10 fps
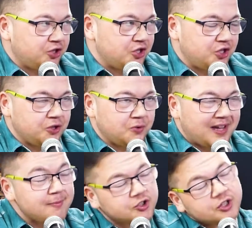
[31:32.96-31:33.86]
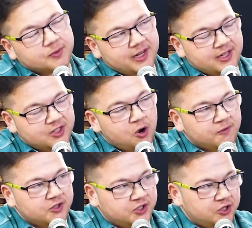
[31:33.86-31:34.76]
do chemistry reads
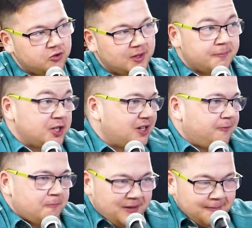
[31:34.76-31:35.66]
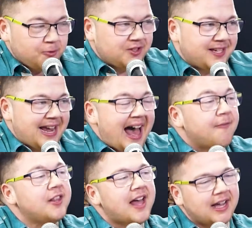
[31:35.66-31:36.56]
over Zoom with a bunch of different people. It's like
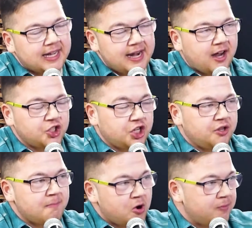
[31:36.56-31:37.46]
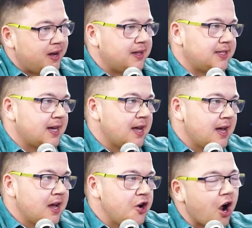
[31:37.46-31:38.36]
having that connection in the moment. It's
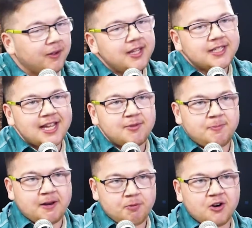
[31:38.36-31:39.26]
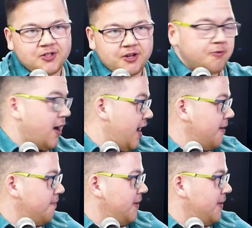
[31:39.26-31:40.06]
not really the same as being in person, right?